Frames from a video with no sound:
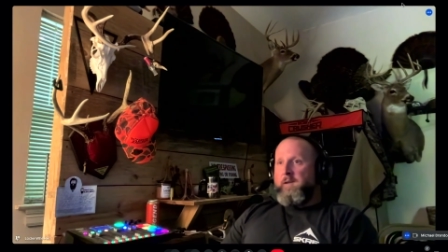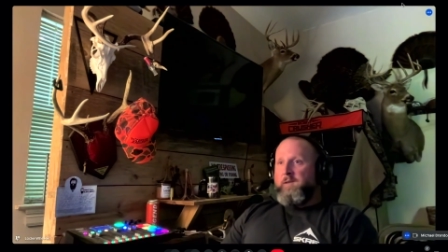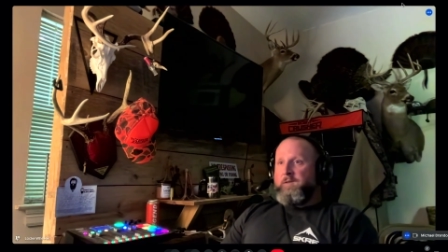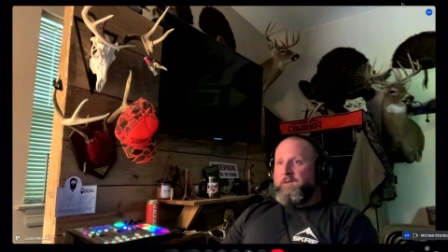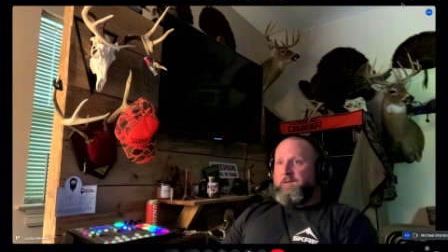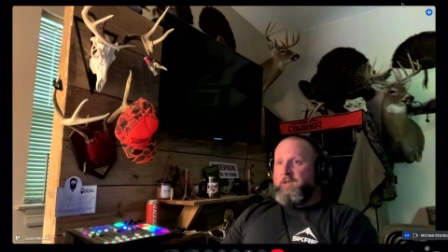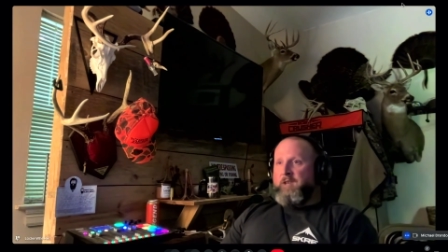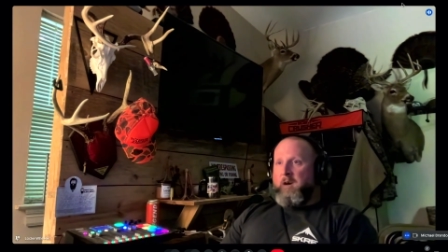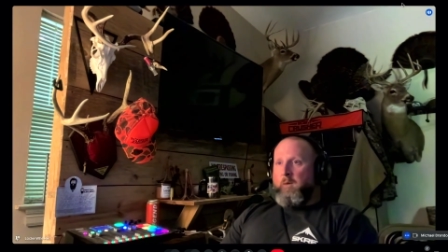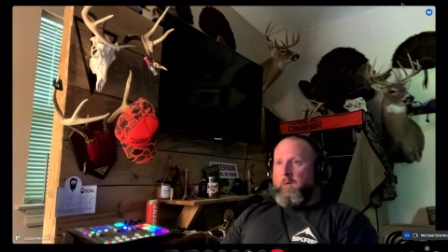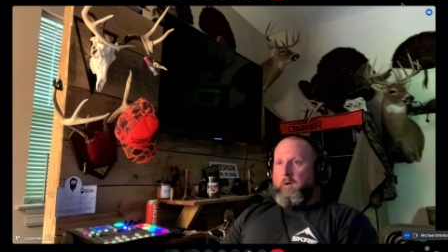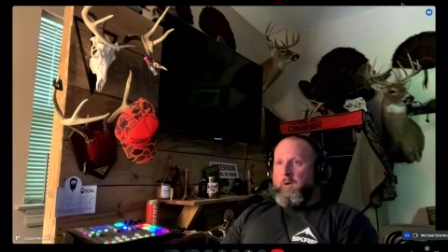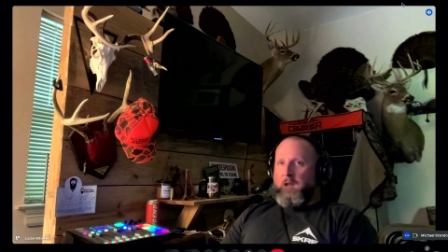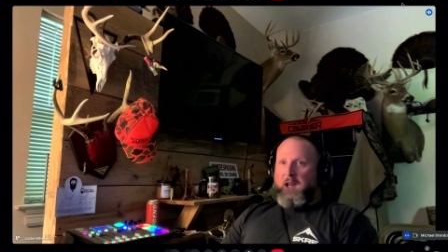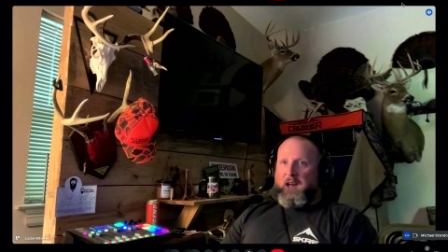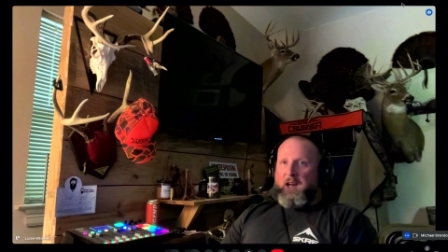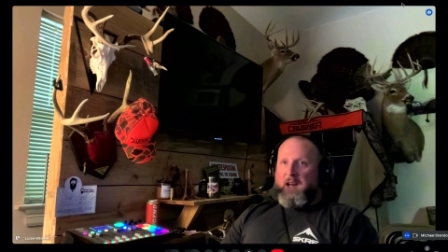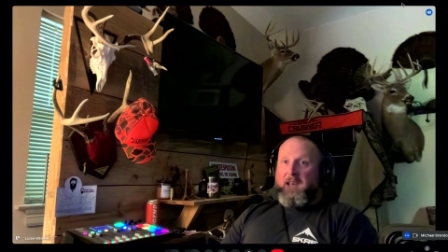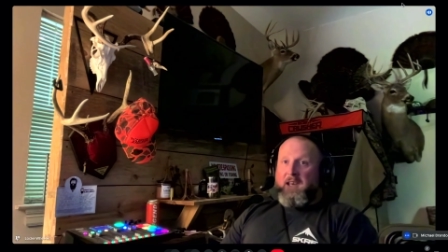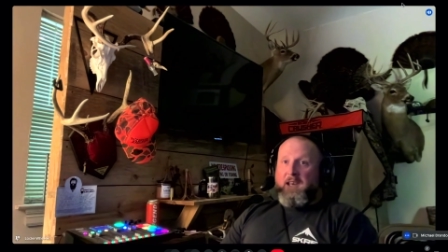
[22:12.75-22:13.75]
You know, we'll
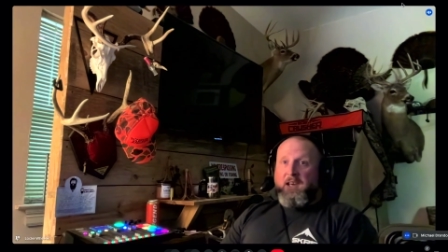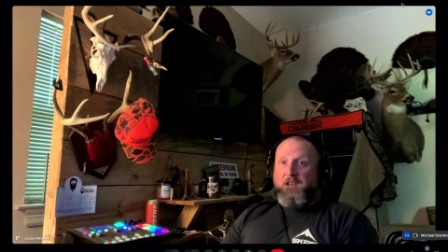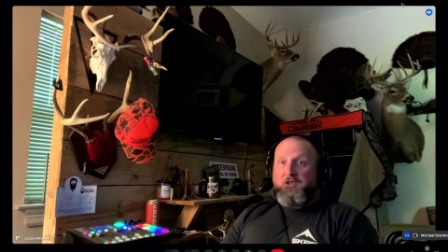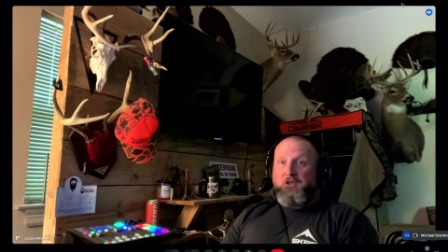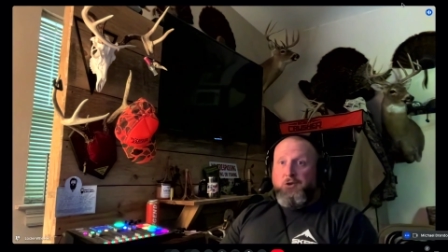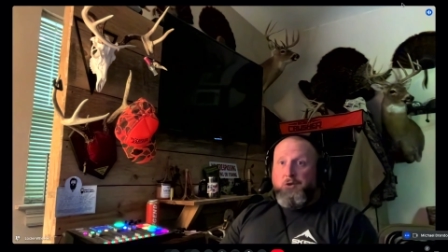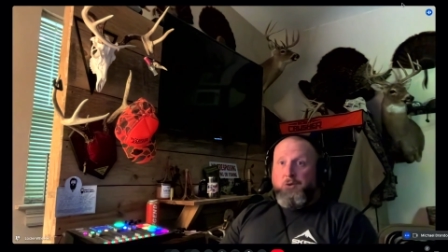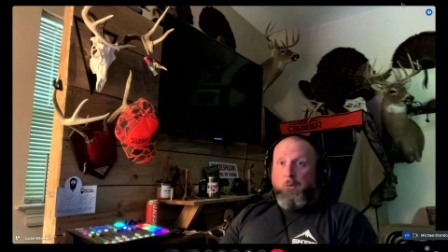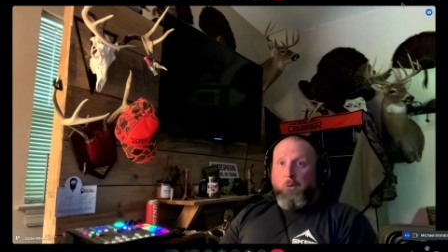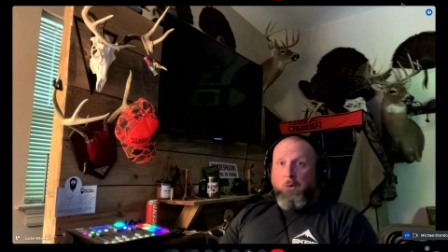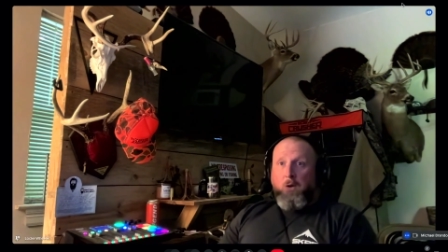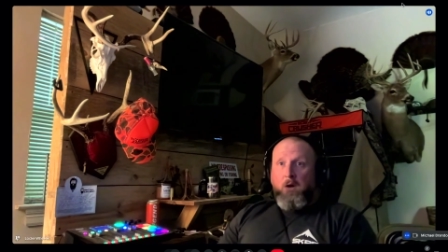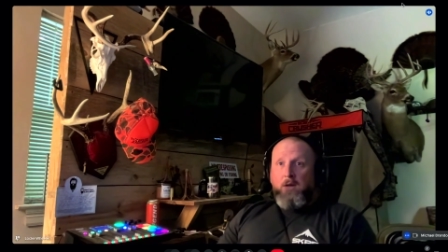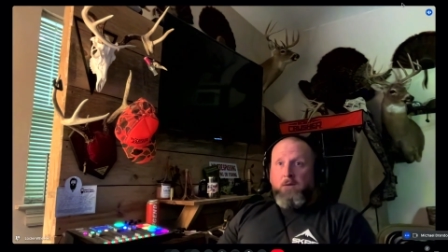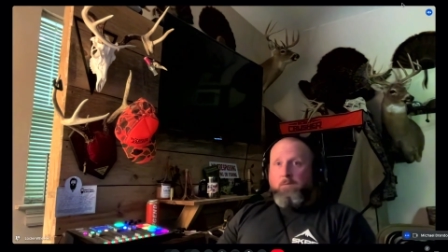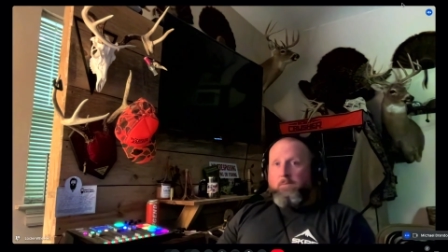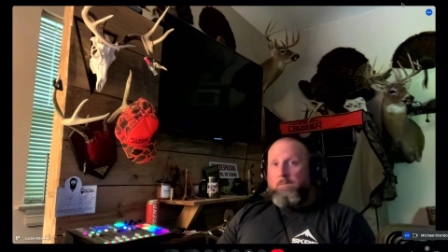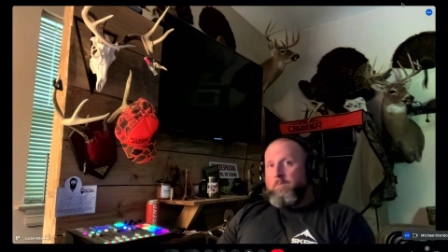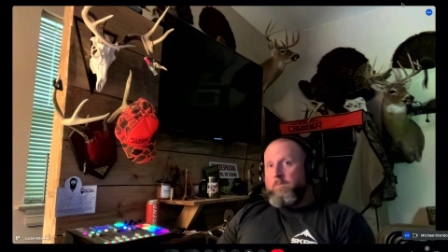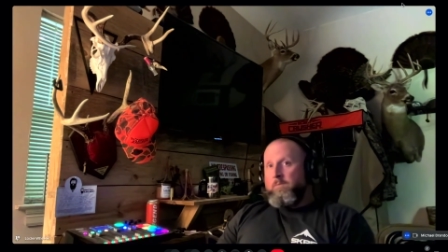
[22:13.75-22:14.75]
let a kid shoot
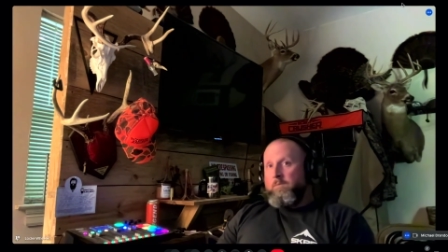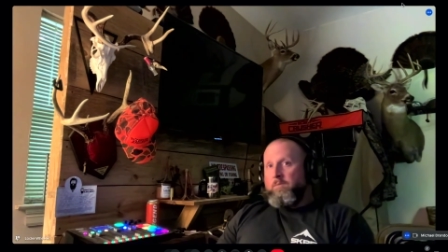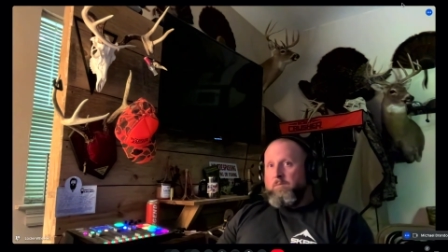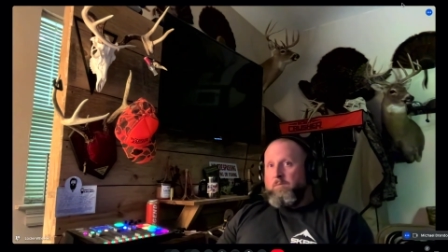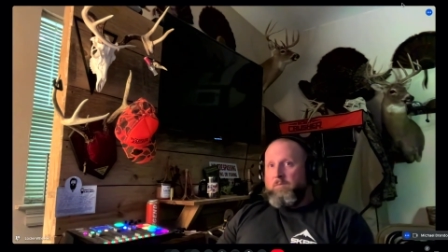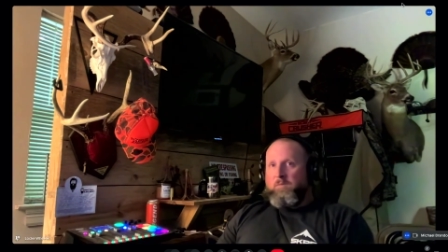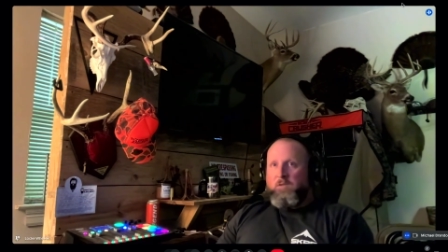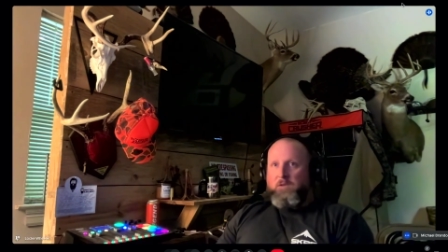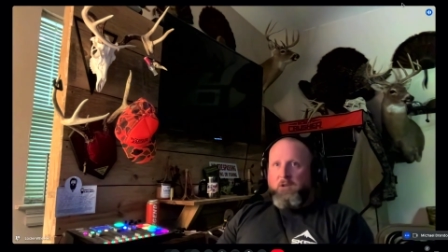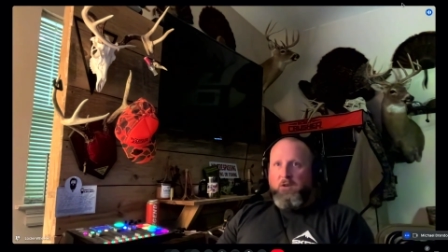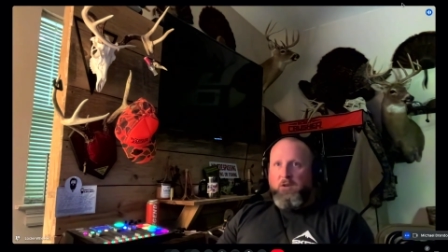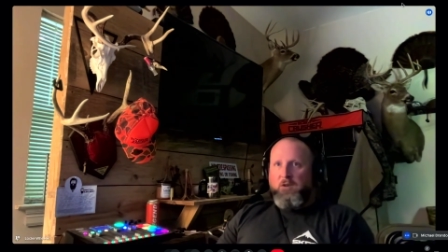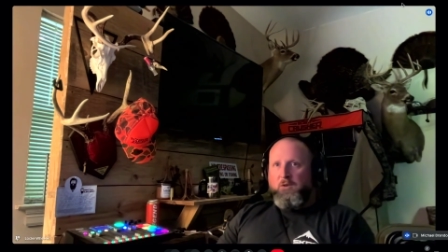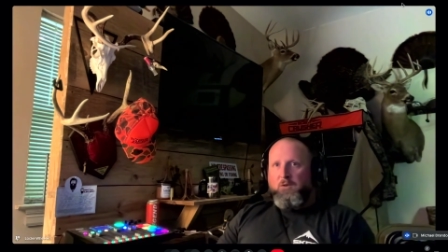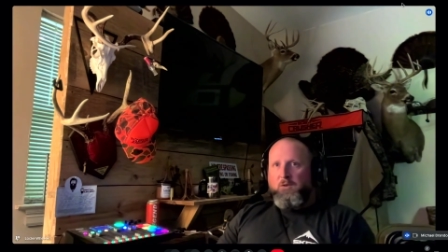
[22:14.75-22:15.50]
one during